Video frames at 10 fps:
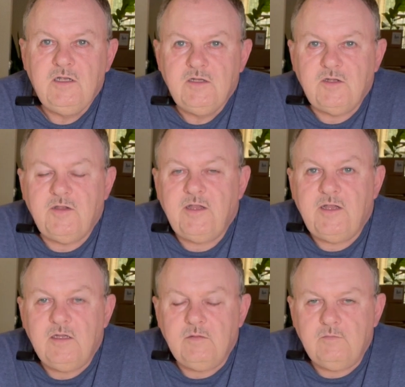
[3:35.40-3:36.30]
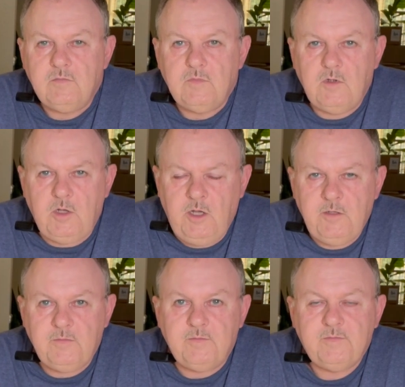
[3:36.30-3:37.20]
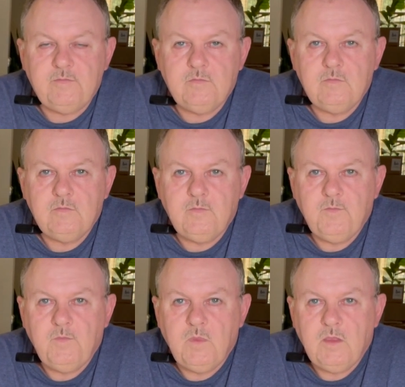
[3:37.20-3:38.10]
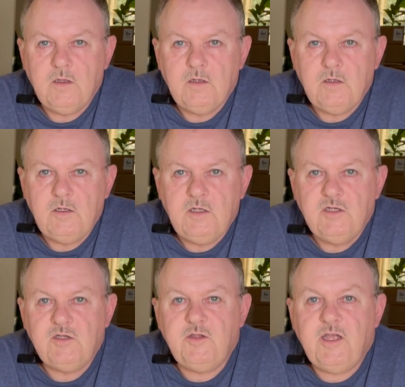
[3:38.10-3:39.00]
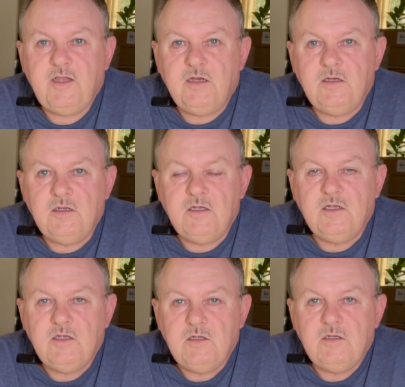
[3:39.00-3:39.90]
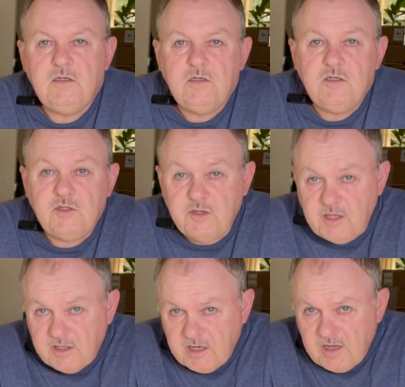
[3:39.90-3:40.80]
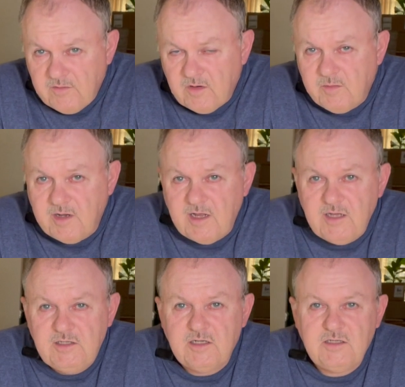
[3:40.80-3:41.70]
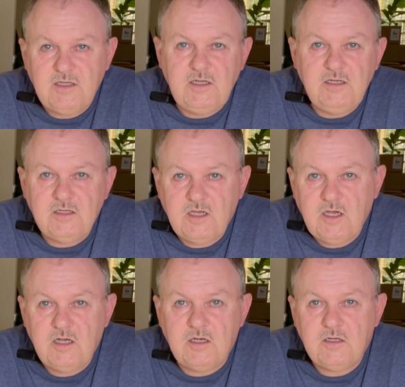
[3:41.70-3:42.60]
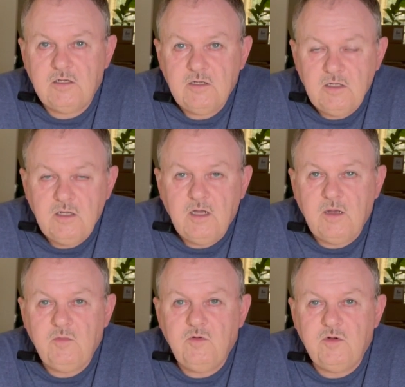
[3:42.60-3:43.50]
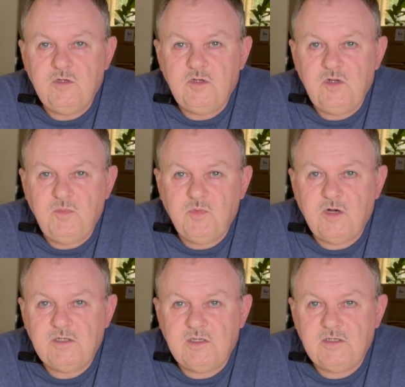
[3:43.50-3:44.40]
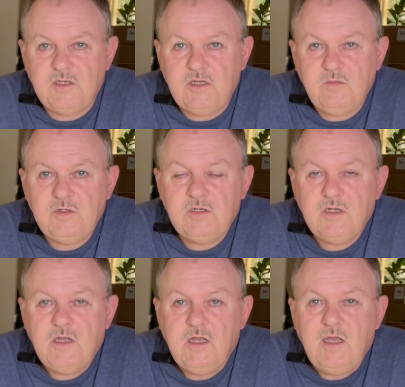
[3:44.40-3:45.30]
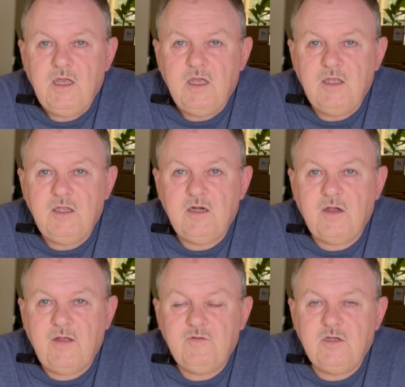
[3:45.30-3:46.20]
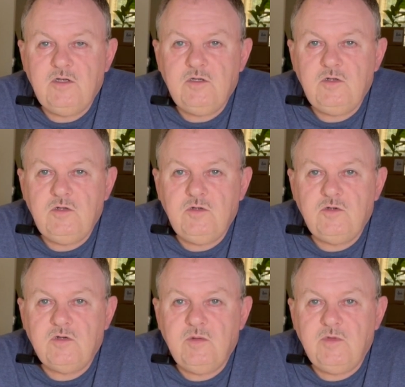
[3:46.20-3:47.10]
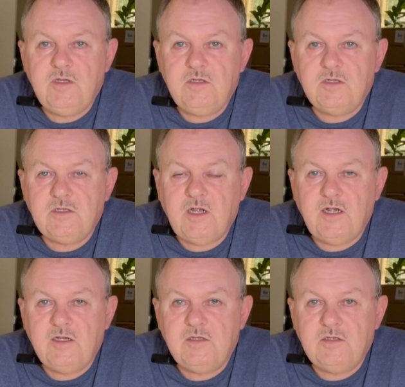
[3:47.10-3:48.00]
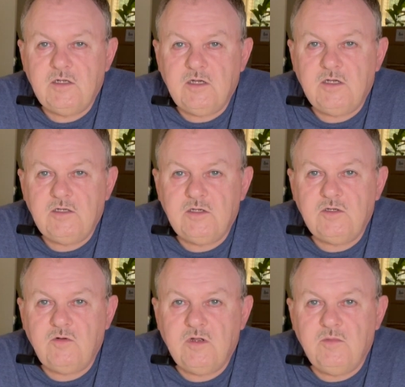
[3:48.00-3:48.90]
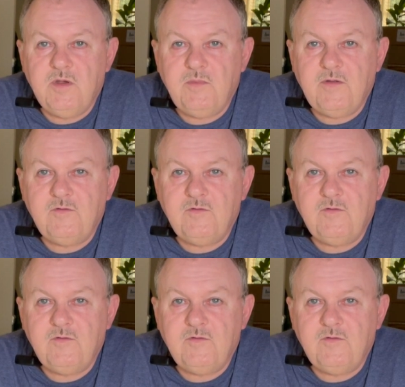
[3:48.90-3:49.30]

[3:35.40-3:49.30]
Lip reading: So since I'm dealing with 128 HST squares, I'm not going to try to press these open. I think that would just take too long. So I'm going to press them to one side, and usually we press to the darker side.